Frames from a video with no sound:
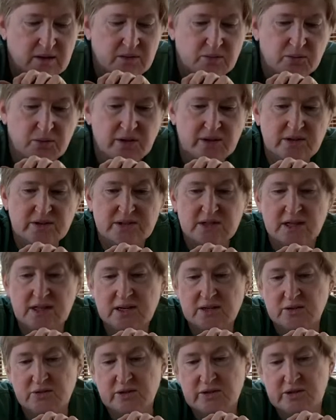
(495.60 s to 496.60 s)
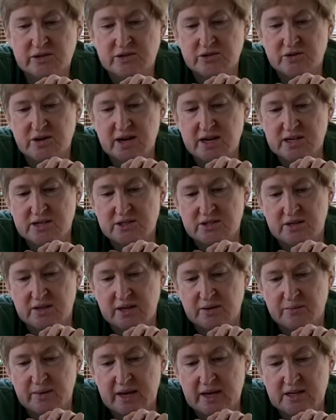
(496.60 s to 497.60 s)
Boy, there's a lot going in the trash. You
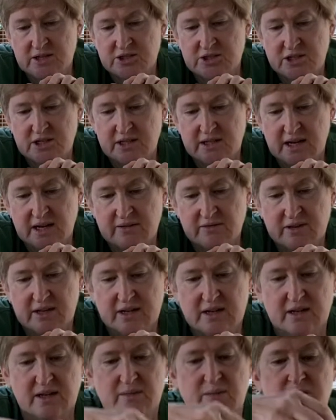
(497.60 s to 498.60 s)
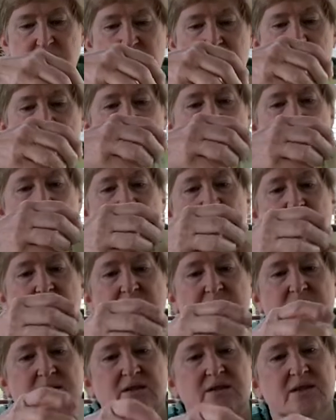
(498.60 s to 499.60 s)
think, man, she doesn't have that anymore.
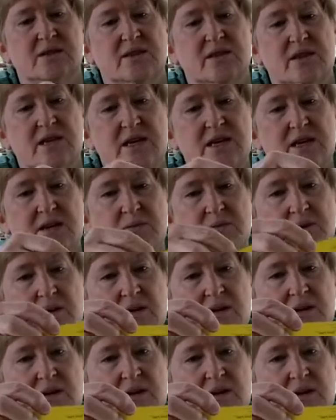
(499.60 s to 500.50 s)
It's a theme.